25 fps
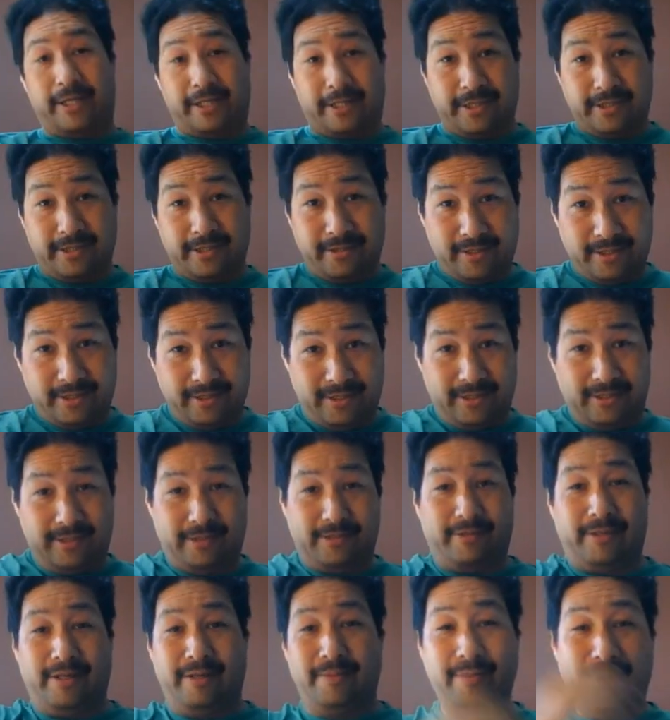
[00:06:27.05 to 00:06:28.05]
you can do it. I'll
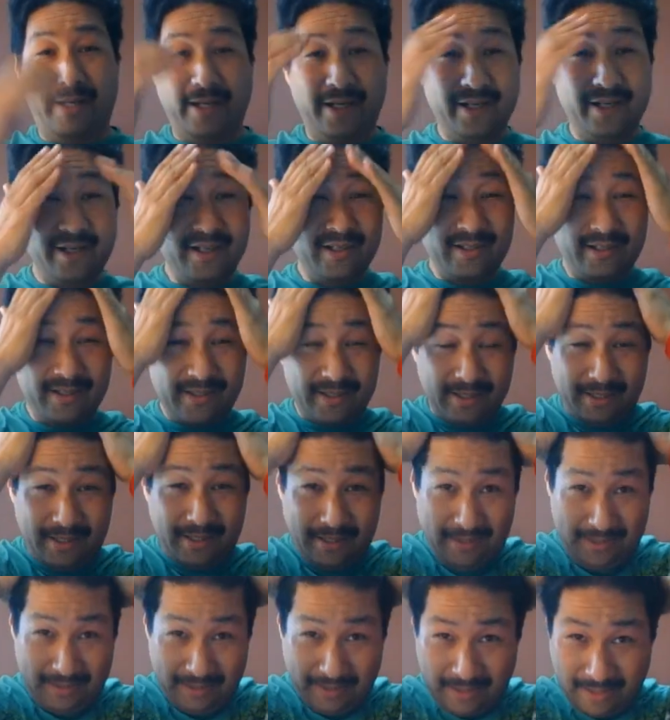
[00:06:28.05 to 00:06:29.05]
braid my hair.
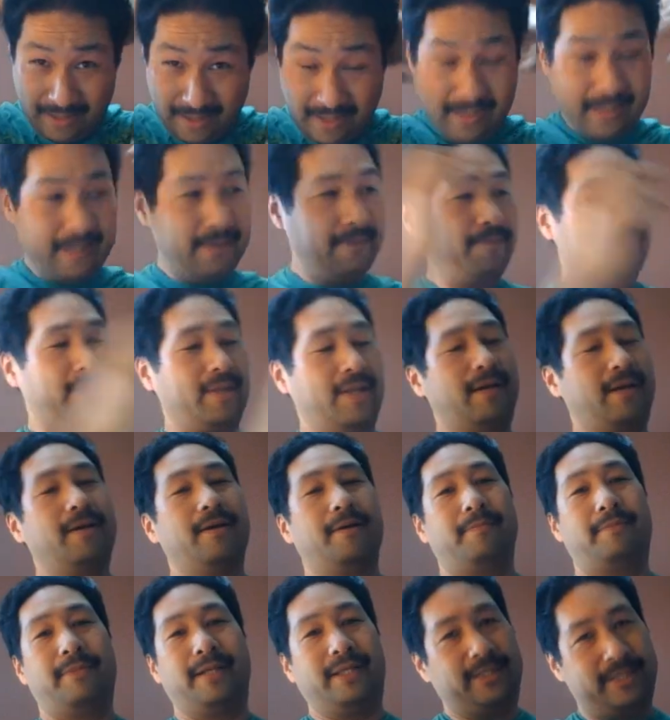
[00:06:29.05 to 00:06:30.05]

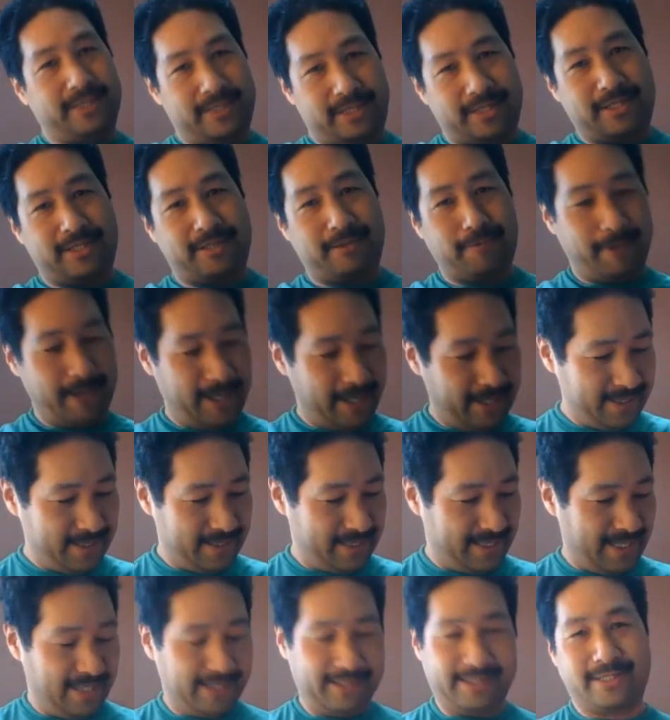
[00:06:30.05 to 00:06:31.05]
But this is the way it
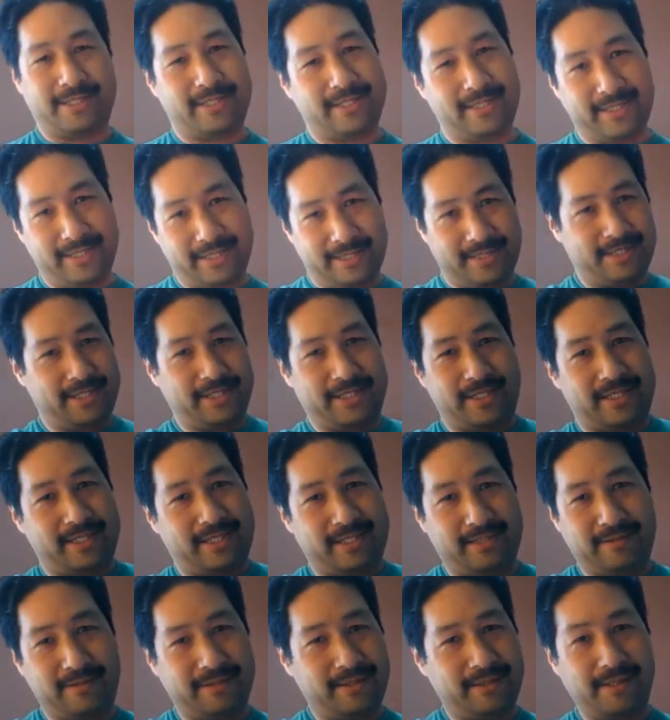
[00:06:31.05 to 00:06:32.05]
is now. This
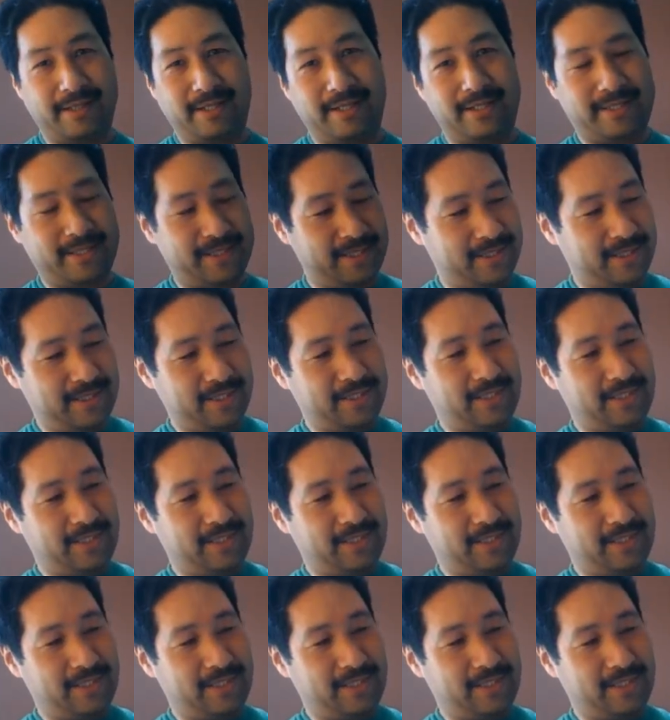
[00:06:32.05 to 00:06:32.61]
is the